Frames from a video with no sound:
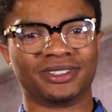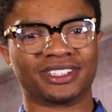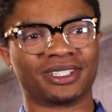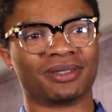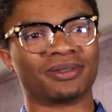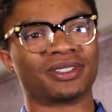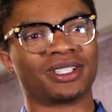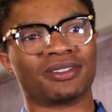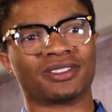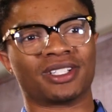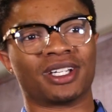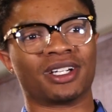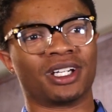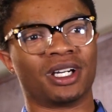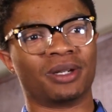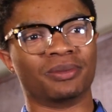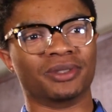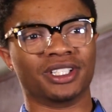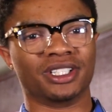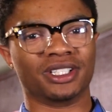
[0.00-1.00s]
Sometimes I
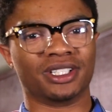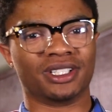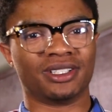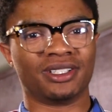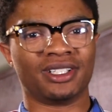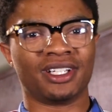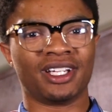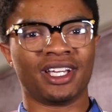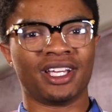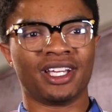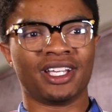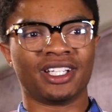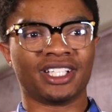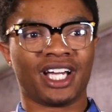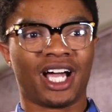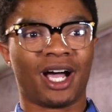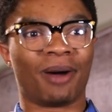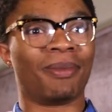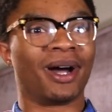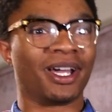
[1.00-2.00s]
come in there,
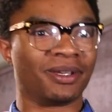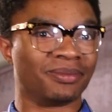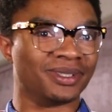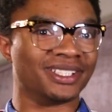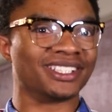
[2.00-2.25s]
I might